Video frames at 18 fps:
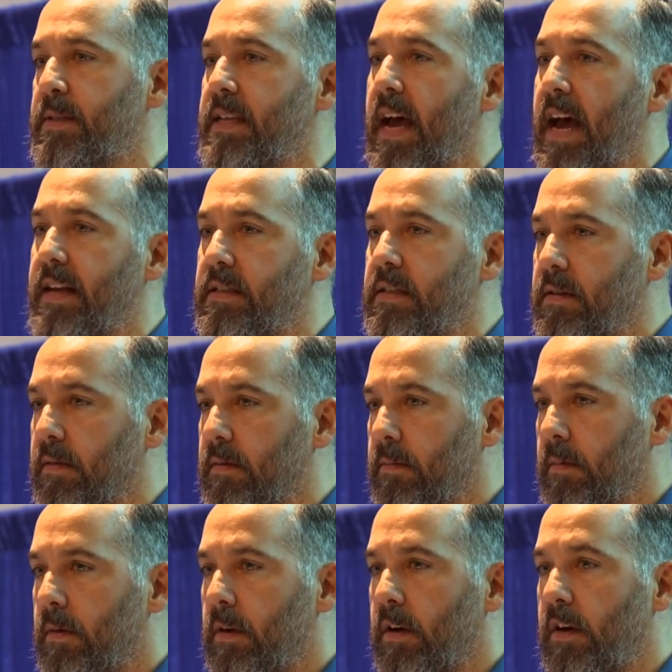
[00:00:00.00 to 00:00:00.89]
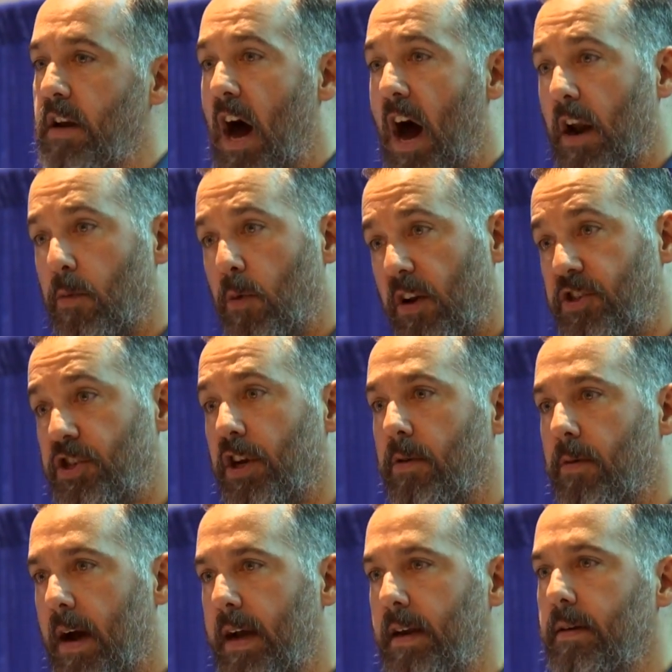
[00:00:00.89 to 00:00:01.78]
says
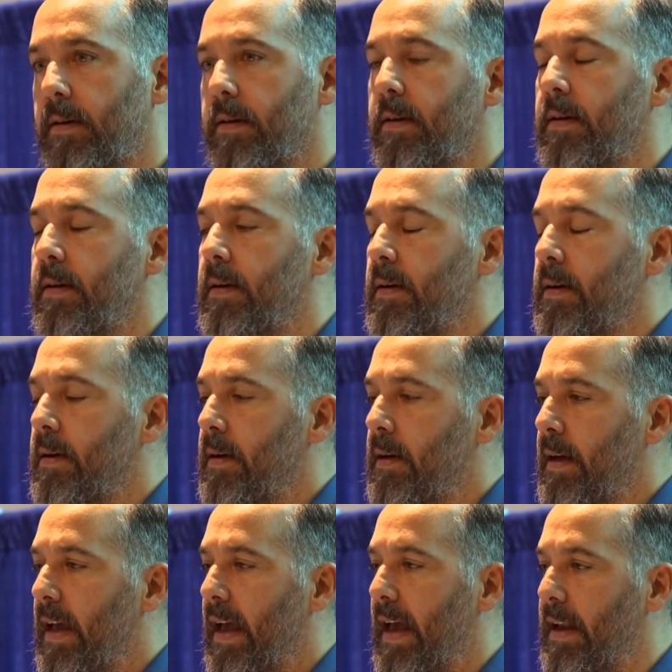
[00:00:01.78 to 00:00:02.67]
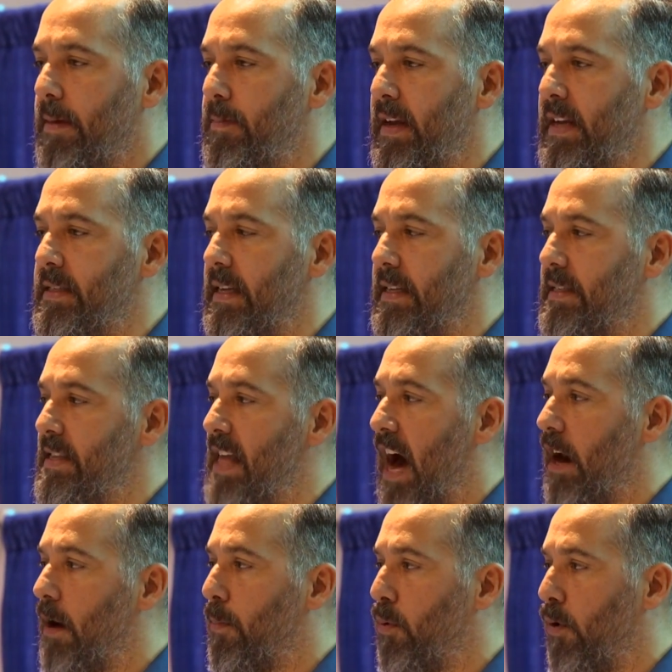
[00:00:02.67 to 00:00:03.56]
non-rigid, right? It means it's
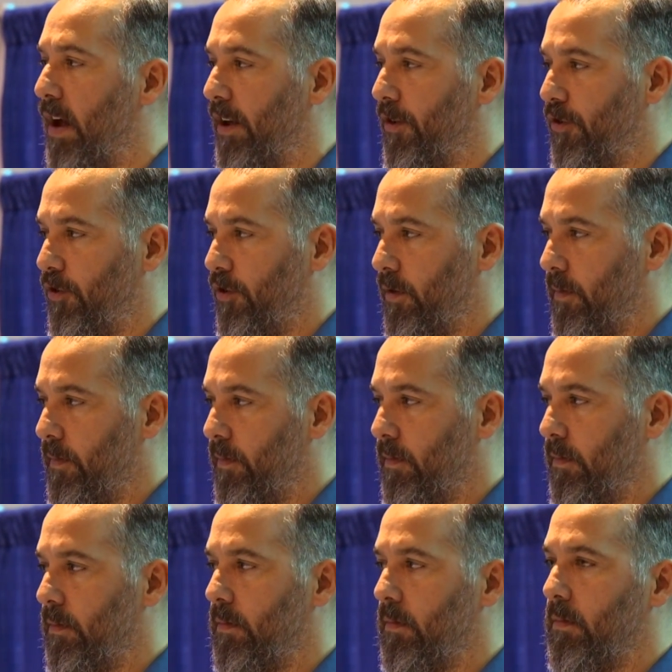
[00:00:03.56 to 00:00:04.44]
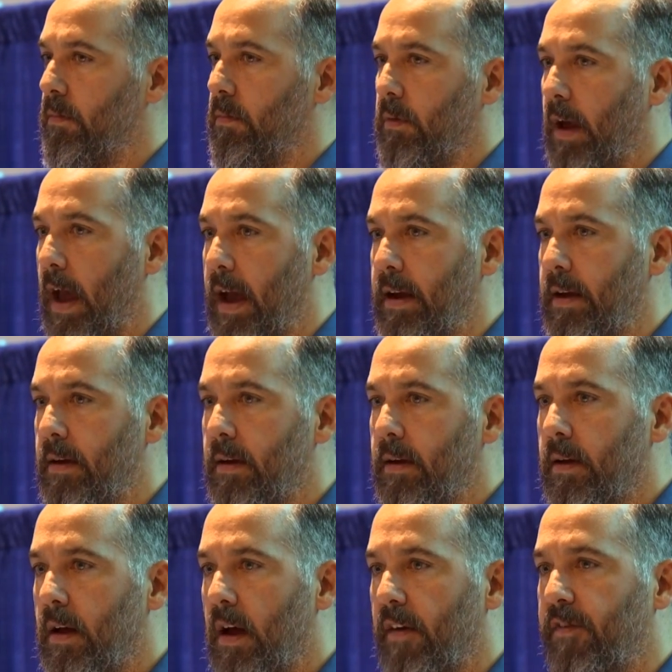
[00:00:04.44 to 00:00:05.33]
not a bridge, okay?
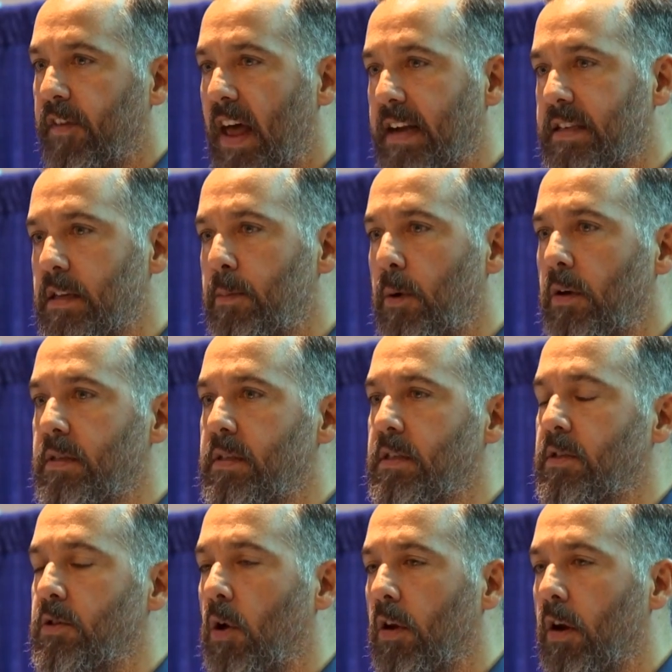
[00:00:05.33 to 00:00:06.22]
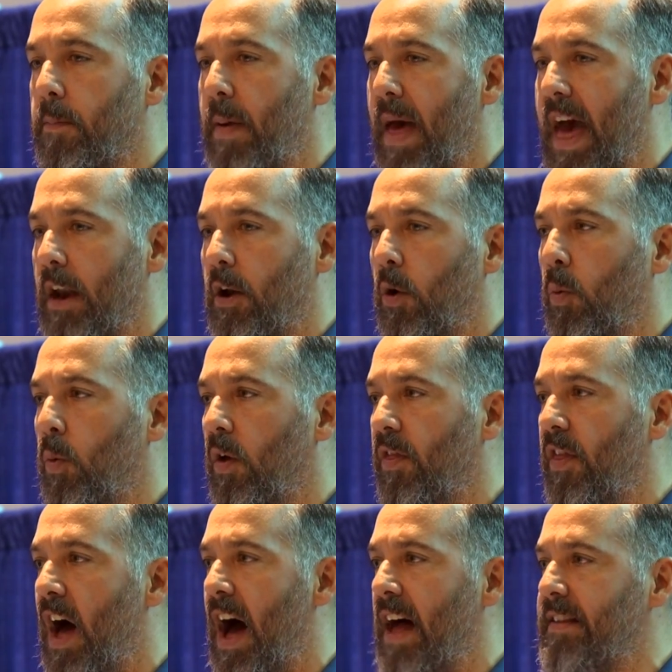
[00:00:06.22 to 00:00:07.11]
A flexible solar panel will
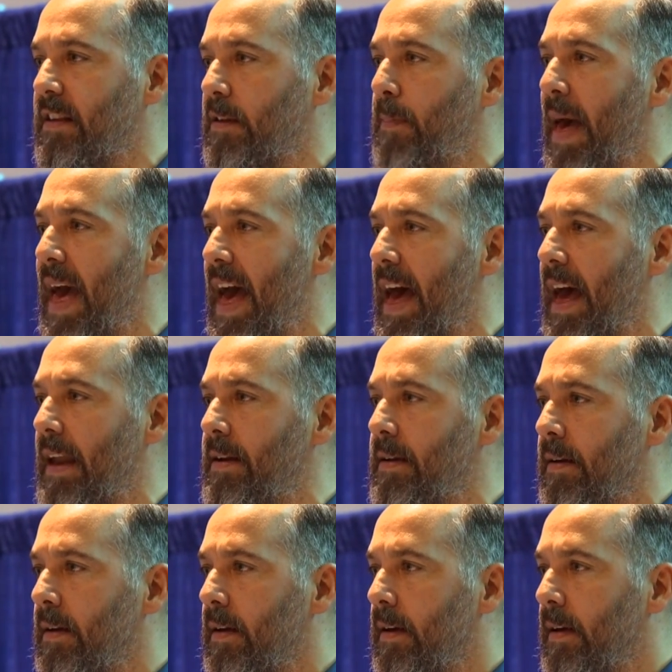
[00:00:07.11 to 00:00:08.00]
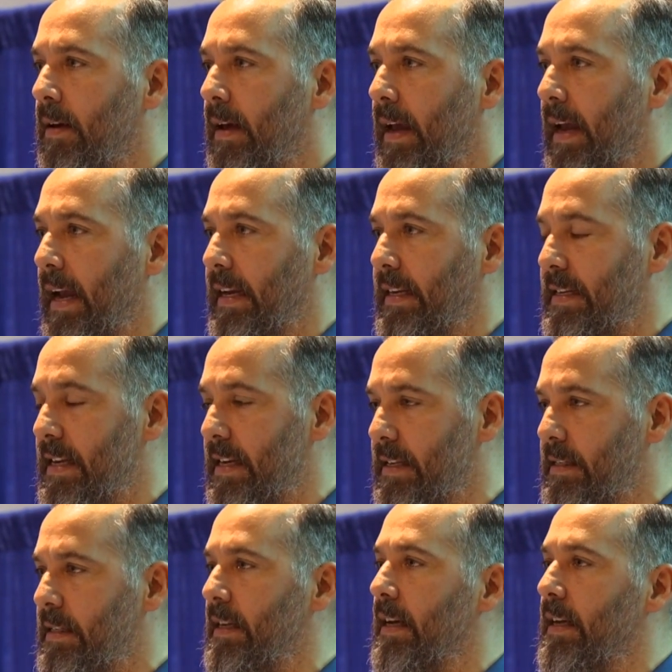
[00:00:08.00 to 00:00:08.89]
not span a
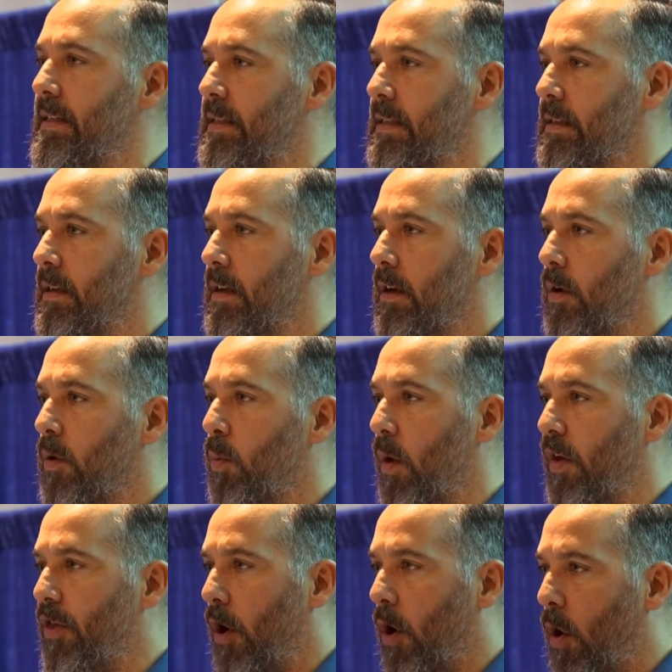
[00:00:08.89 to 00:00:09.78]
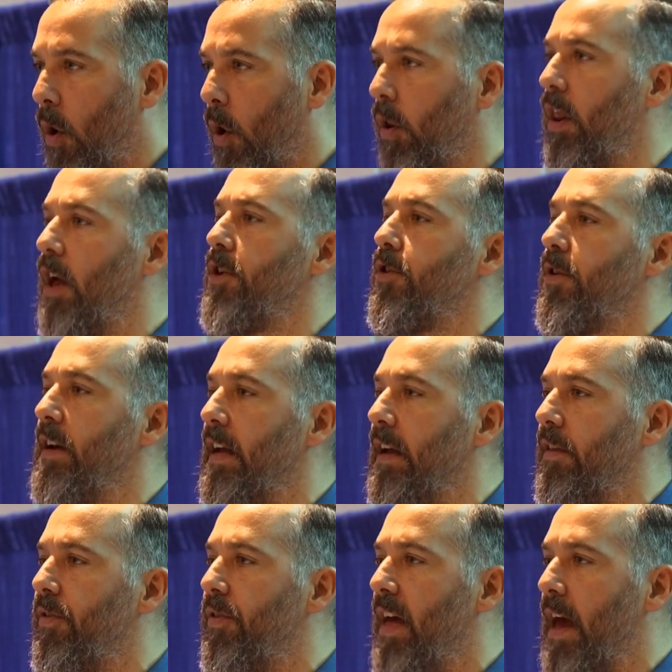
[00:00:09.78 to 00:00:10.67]
distance with a hole
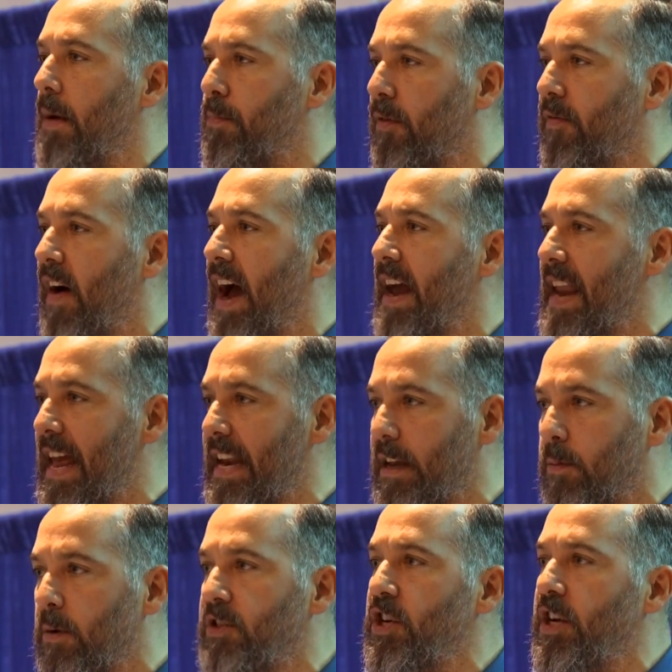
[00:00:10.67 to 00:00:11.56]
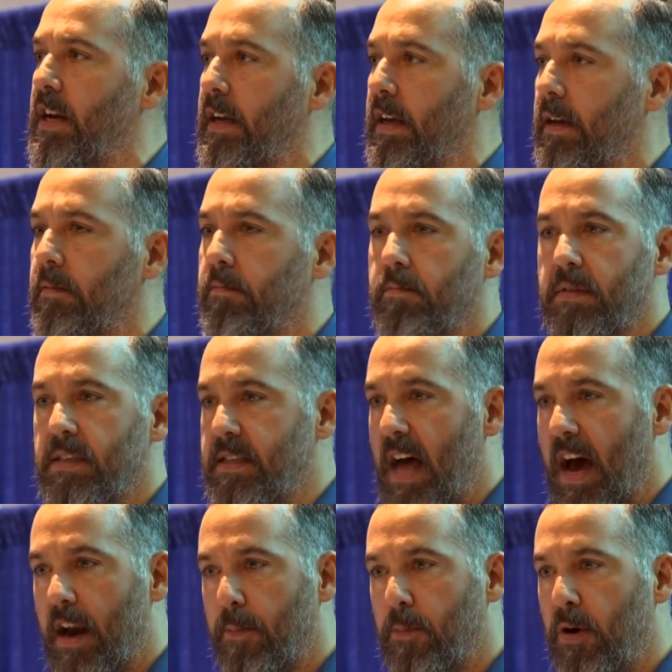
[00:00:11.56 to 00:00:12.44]
underneath and provide any rigidity. It's
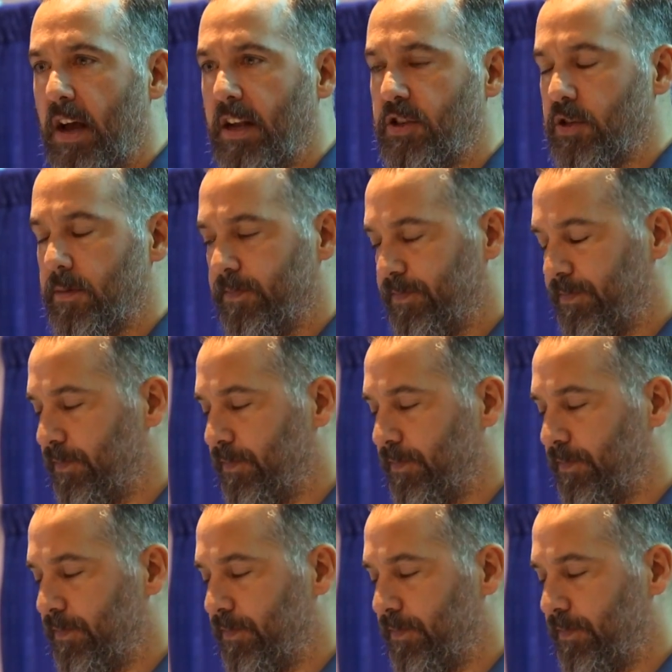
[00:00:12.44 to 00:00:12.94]
not a bridge.